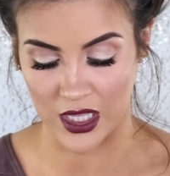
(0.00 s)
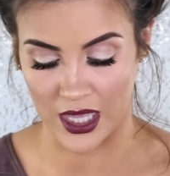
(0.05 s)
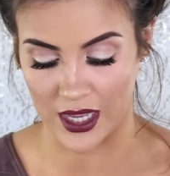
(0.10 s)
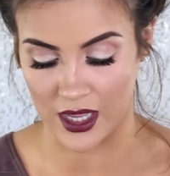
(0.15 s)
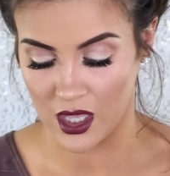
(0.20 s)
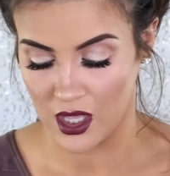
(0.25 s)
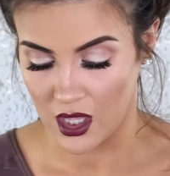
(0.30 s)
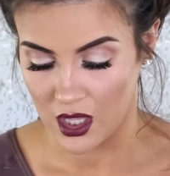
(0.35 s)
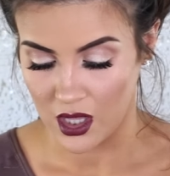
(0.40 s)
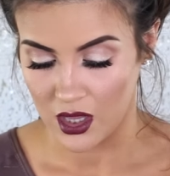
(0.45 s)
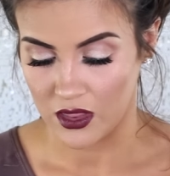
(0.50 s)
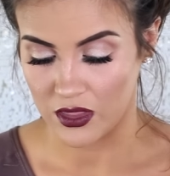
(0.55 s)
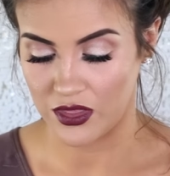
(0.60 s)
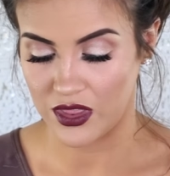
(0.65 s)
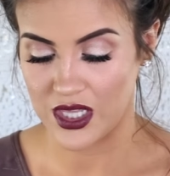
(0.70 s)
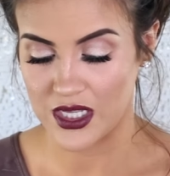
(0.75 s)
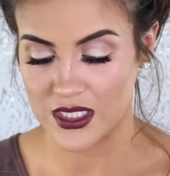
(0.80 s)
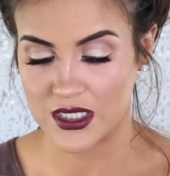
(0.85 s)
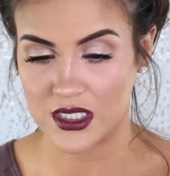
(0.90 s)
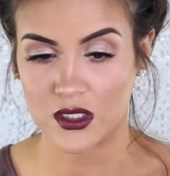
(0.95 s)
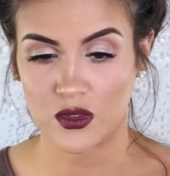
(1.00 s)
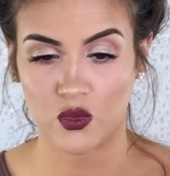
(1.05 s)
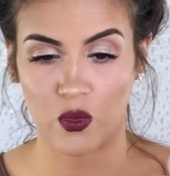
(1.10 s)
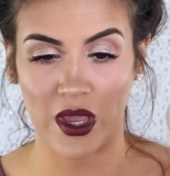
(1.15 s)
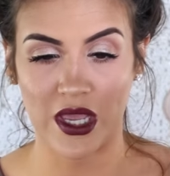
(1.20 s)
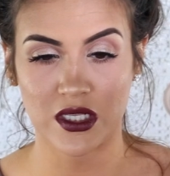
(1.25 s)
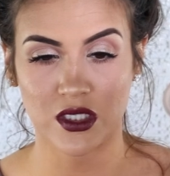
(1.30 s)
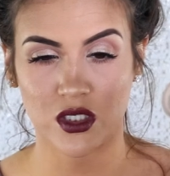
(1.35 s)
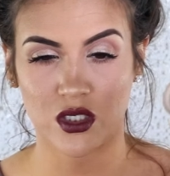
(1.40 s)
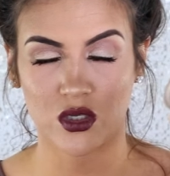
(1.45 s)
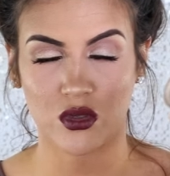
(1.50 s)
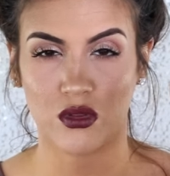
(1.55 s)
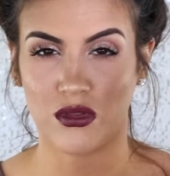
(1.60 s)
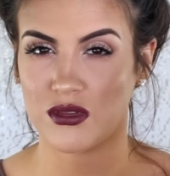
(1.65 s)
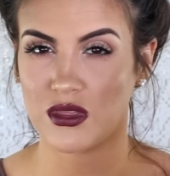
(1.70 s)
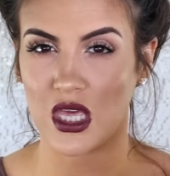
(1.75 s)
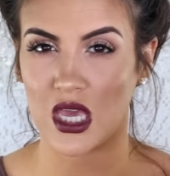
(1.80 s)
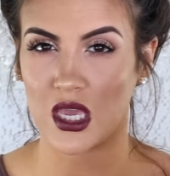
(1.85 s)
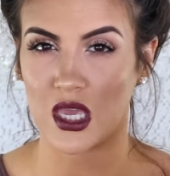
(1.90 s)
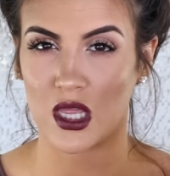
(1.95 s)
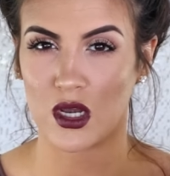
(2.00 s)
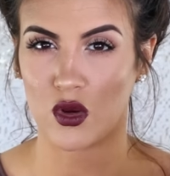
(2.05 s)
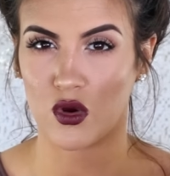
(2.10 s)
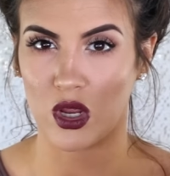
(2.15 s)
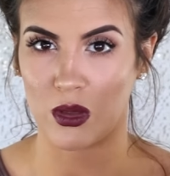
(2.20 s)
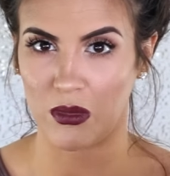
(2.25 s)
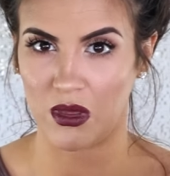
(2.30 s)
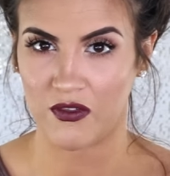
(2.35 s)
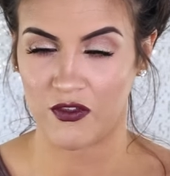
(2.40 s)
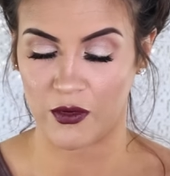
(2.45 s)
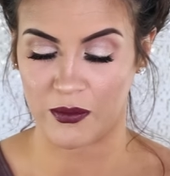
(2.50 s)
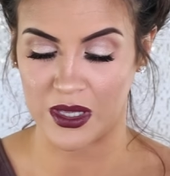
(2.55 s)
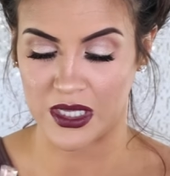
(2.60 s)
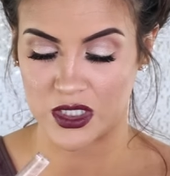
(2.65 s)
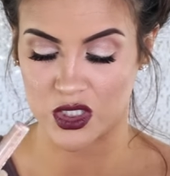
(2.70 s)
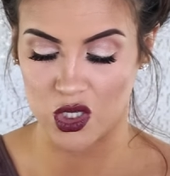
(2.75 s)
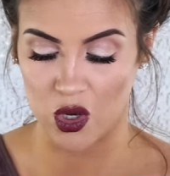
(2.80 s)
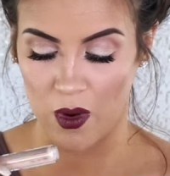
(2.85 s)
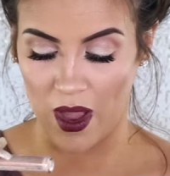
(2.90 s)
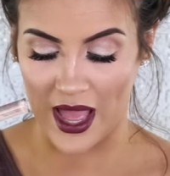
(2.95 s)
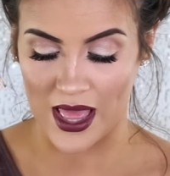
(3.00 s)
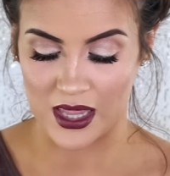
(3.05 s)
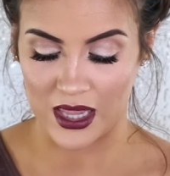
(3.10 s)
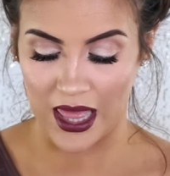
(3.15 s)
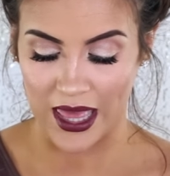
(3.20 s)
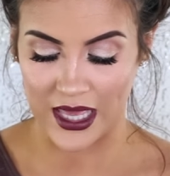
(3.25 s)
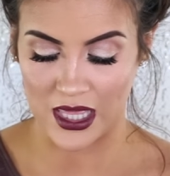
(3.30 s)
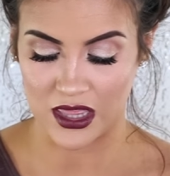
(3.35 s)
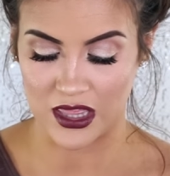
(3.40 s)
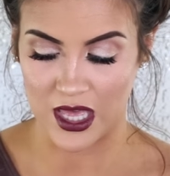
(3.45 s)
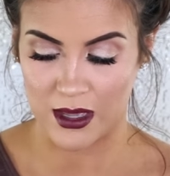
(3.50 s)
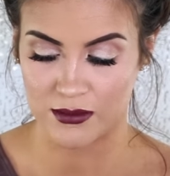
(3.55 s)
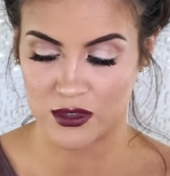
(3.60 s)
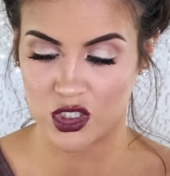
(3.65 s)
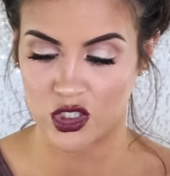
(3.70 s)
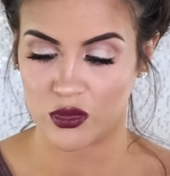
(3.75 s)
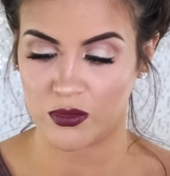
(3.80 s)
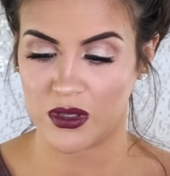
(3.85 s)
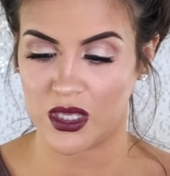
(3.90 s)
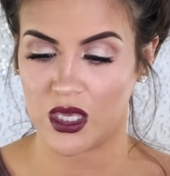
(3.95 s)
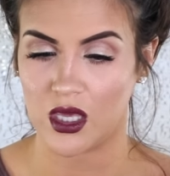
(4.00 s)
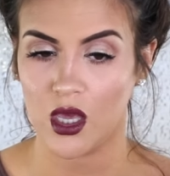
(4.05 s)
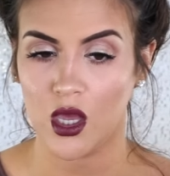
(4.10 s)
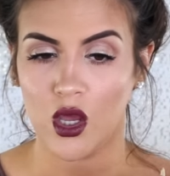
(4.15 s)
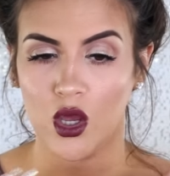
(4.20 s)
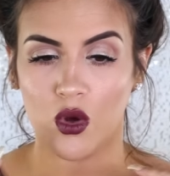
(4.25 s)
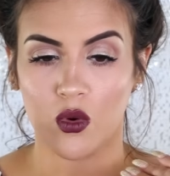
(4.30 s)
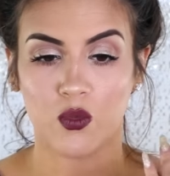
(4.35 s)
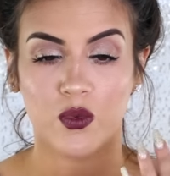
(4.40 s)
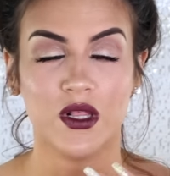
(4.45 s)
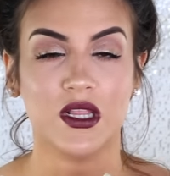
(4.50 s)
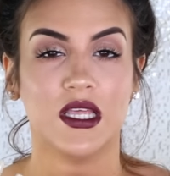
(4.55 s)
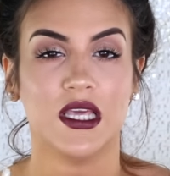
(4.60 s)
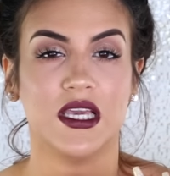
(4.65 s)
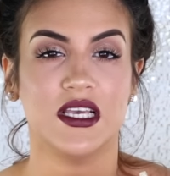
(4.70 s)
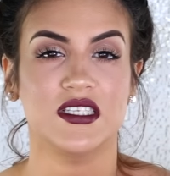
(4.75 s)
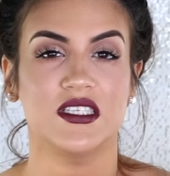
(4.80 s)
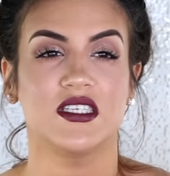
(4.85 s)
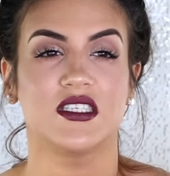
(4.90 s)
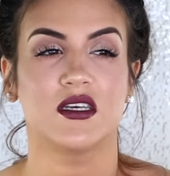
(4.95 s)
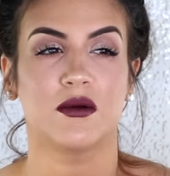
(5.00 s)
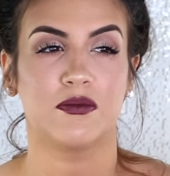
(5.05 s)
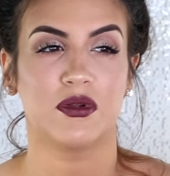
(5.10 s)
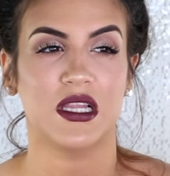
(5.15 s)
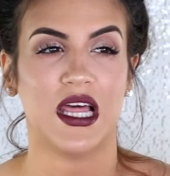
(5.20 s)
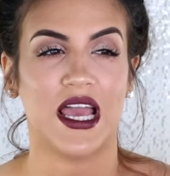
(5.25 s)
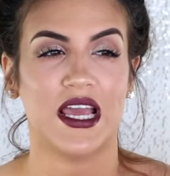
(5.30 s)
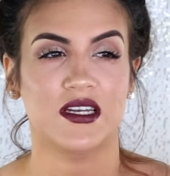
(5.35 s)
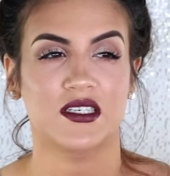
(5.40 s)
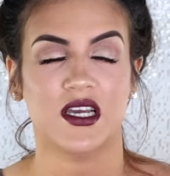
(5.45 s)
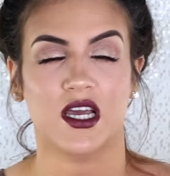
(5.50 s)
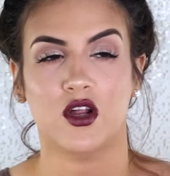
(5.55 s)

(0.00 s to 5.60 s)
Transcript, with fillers: Like this is way too thick and creamy for me, so I like them to be really easy to blend.